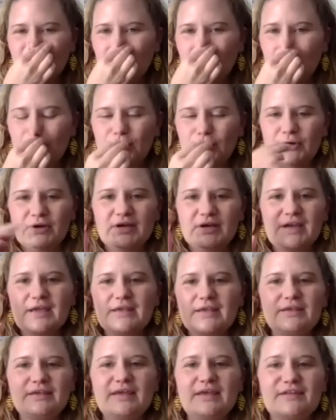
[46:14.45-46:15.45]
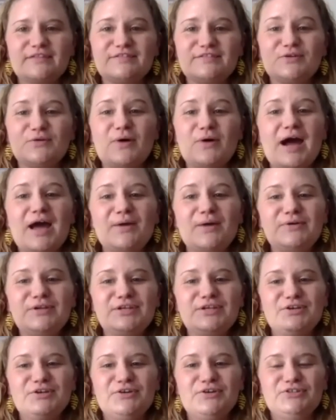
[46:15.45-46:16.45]
Or yes, so I would
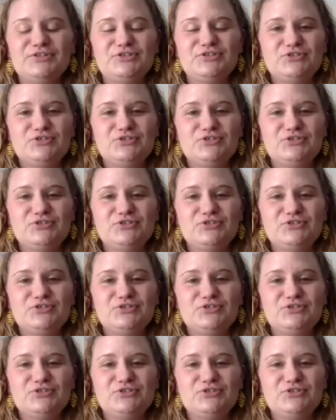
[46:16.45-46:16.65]
encourage you